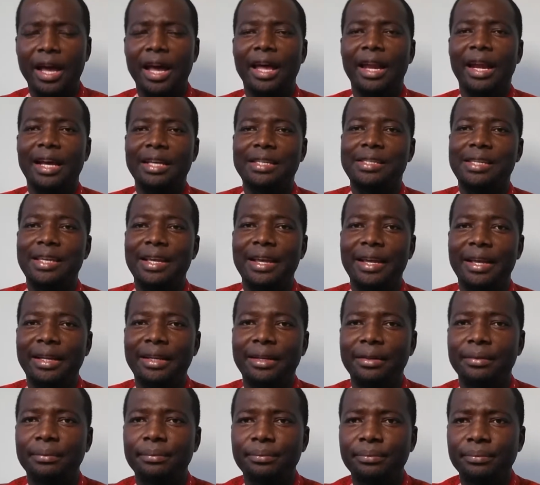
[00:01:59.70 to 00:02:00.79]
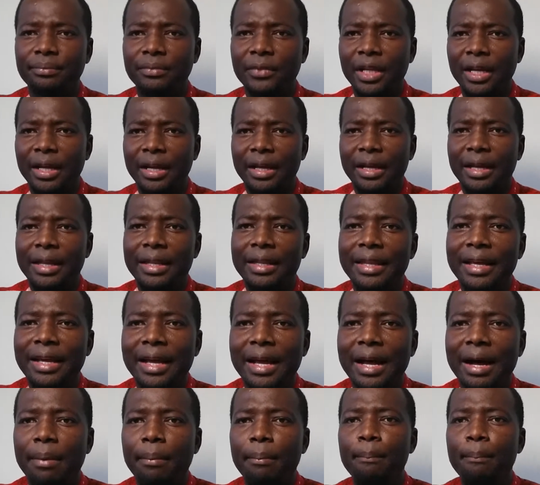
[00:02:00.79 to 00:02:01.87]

and I said, there are